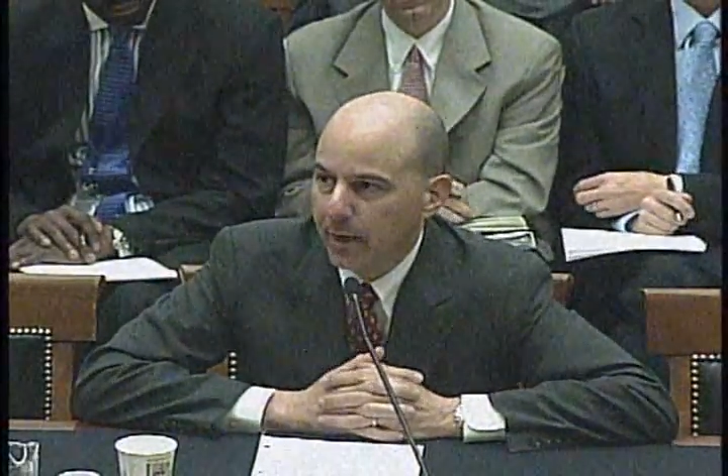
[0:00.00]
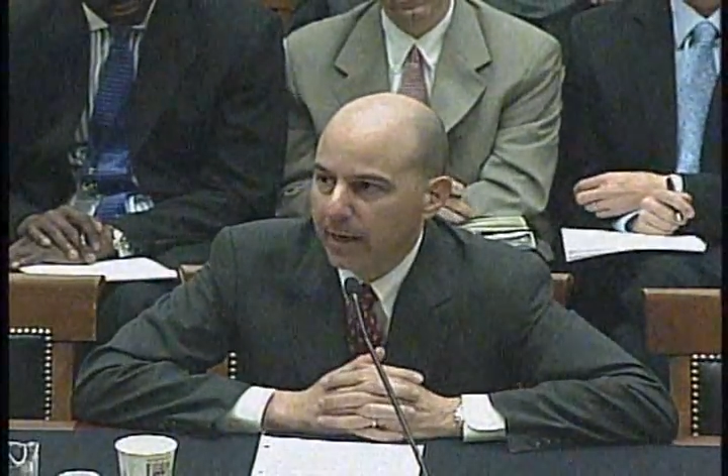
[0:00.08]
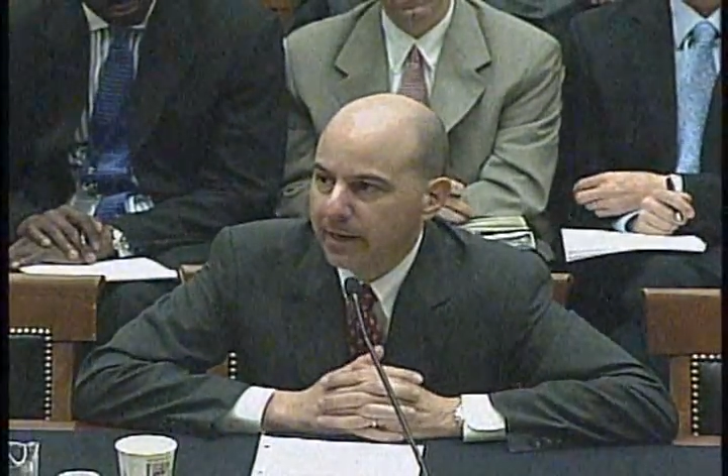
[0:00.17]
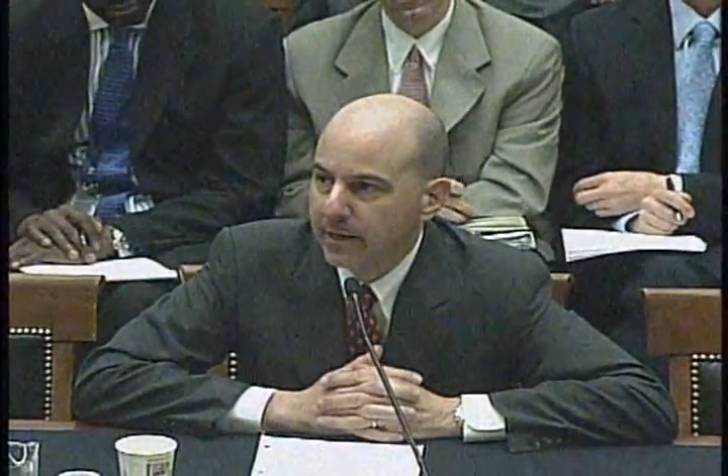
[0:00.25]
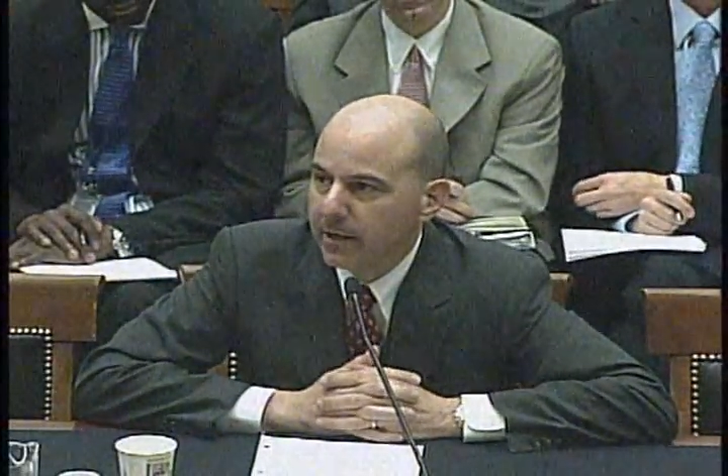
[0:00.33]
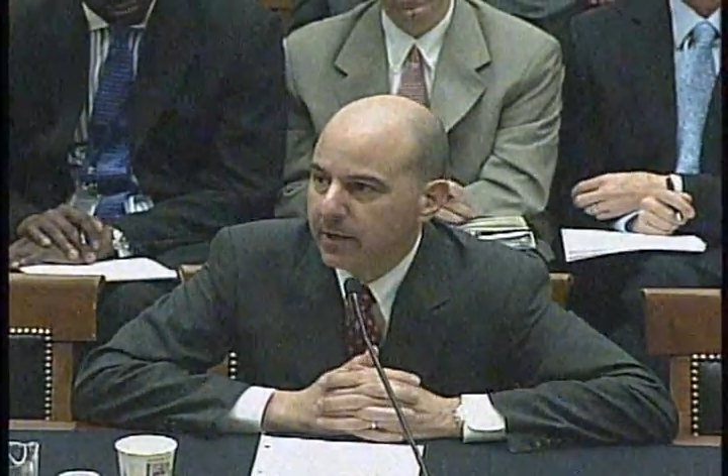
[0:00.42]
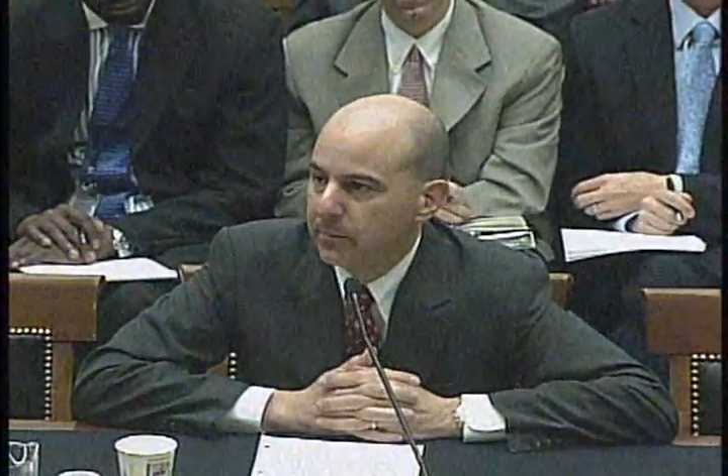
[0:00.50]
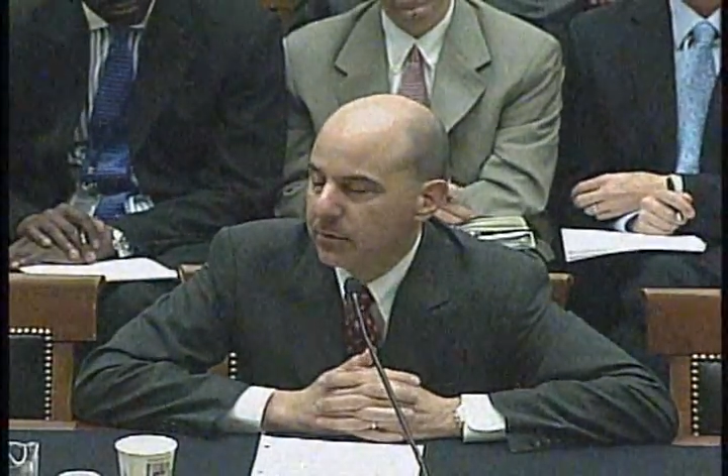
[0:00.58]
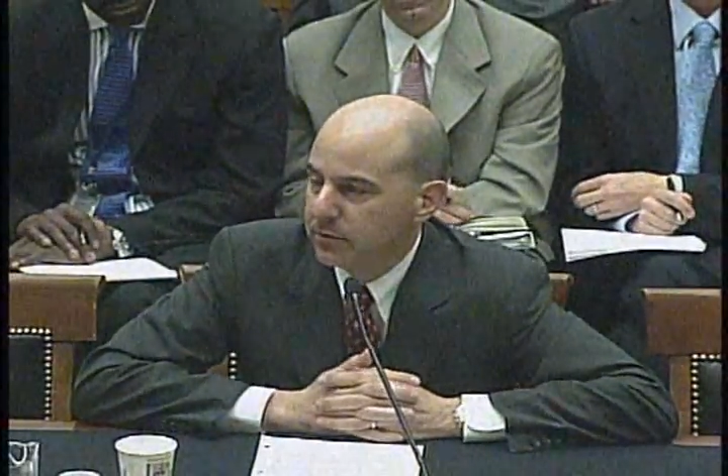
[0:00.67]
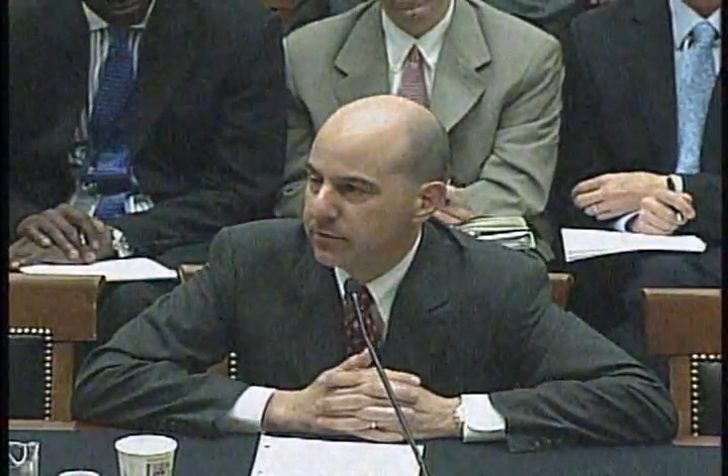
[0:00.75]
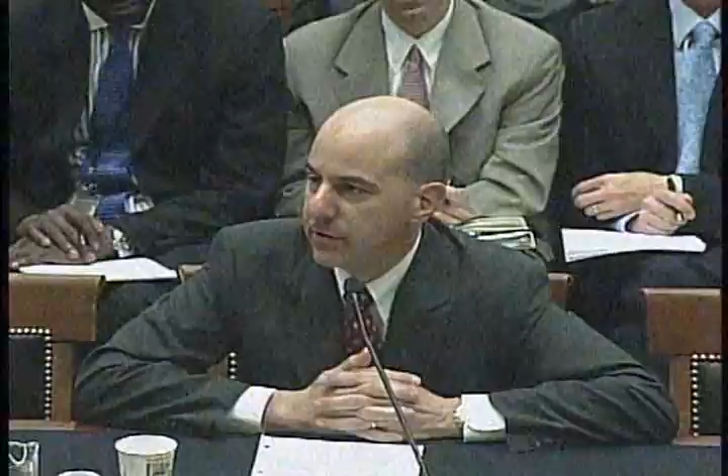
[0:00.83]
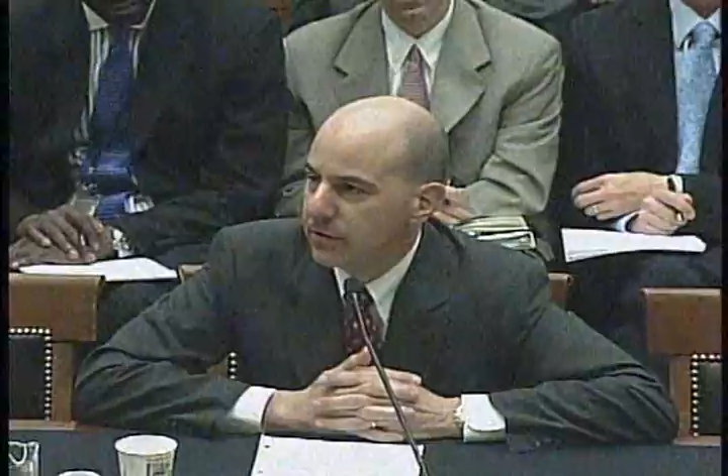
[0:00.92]
I am
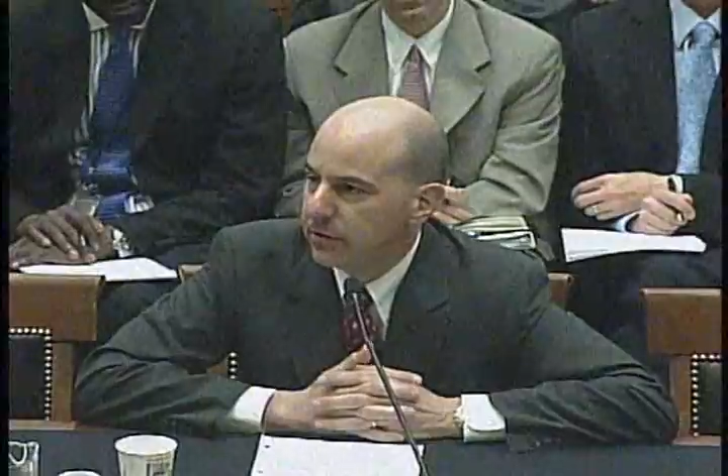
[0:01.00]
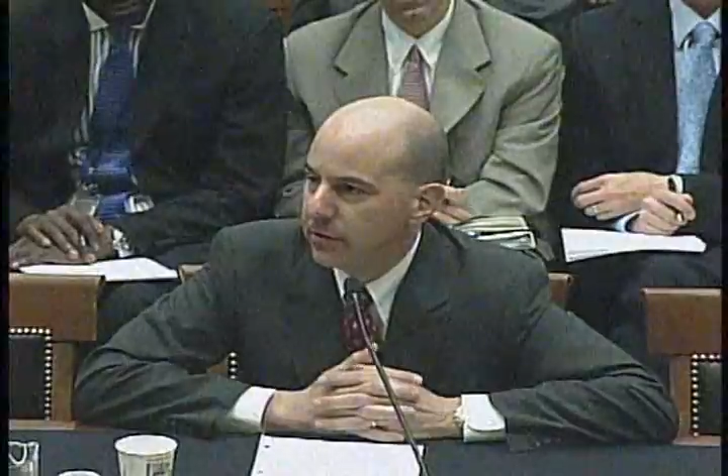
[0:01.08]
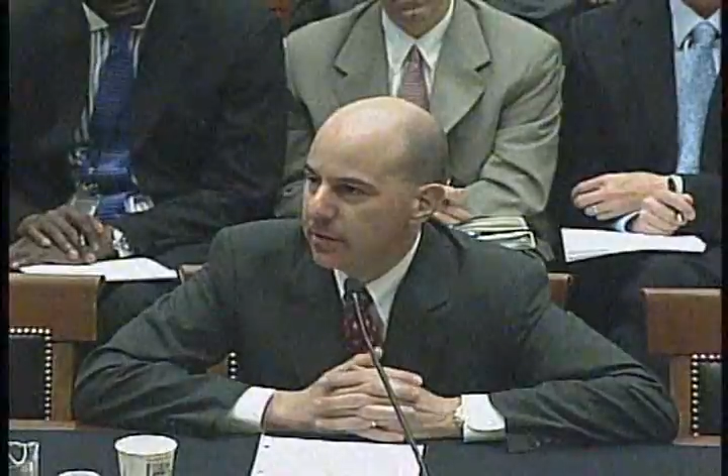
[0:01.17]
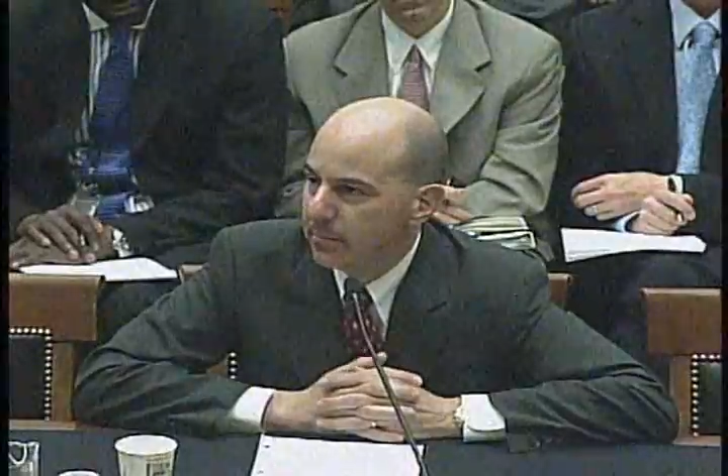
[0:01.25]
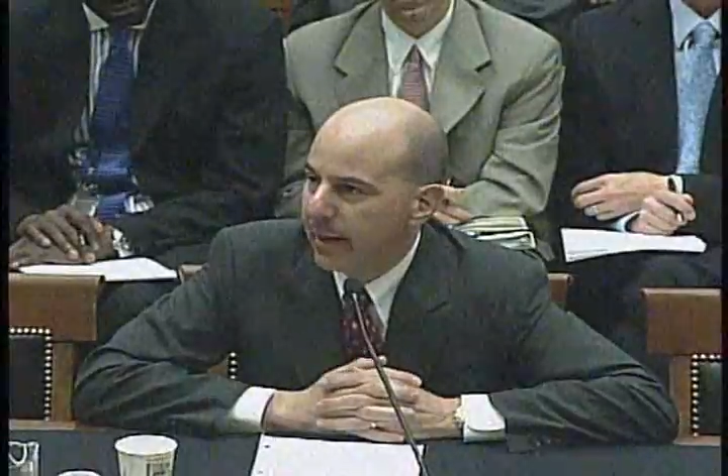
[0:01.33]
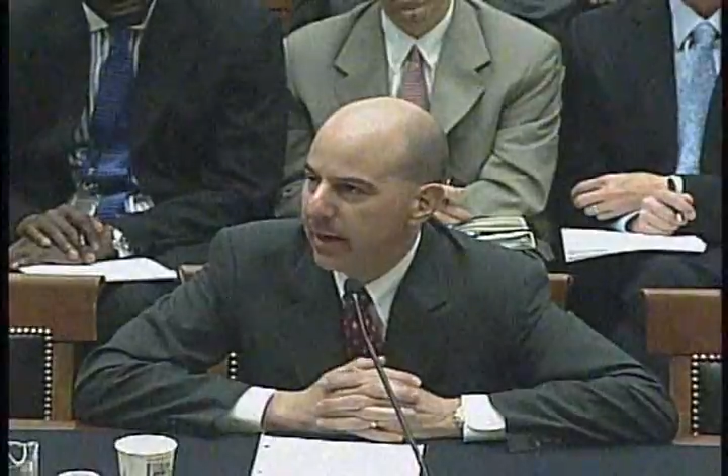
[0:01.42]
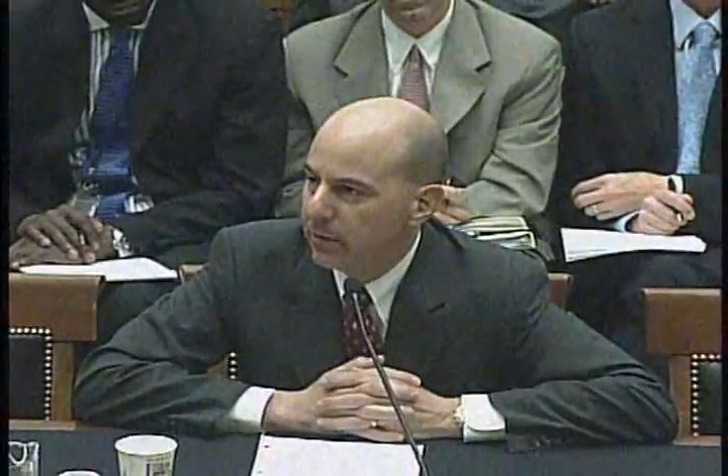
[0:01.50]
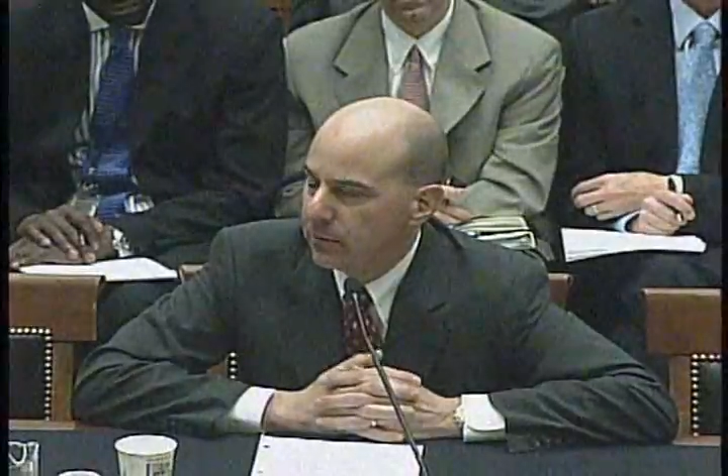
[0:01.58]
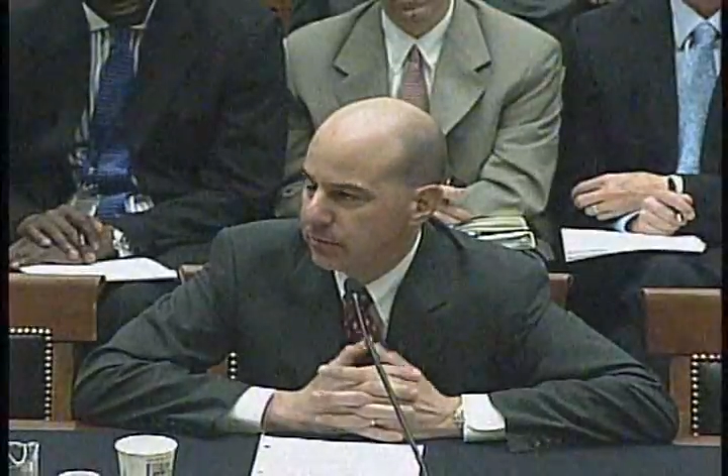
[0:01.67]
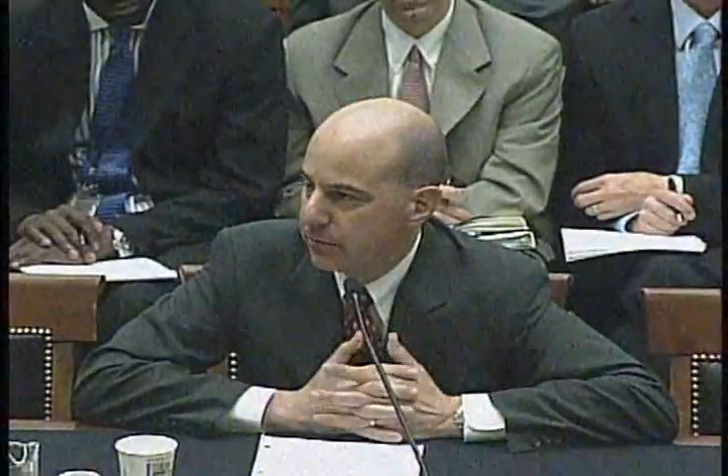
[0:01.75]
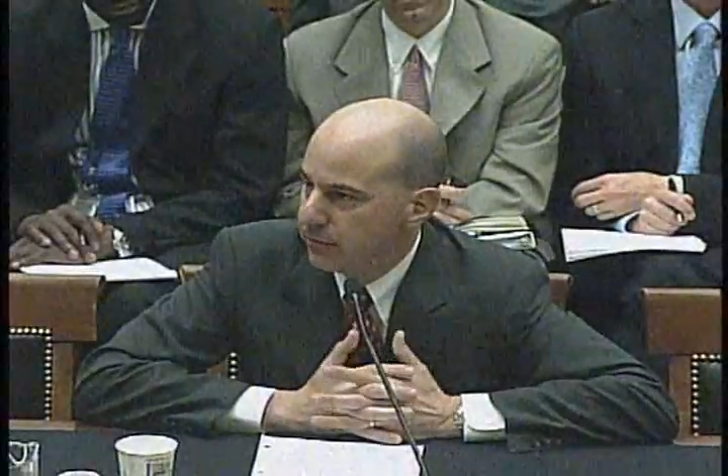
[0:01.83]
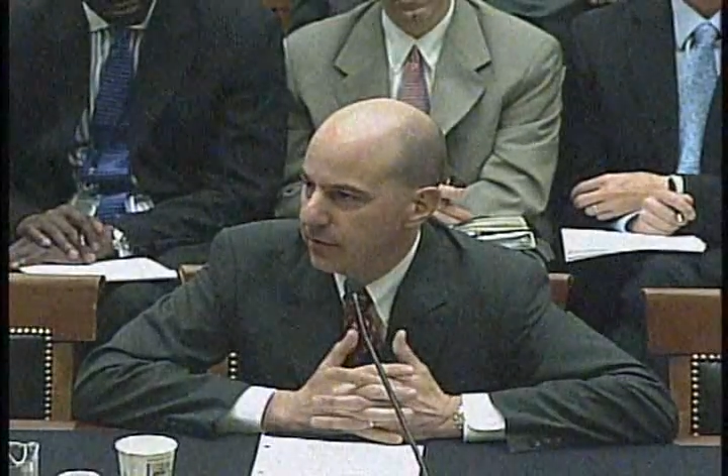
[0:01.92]
concerned about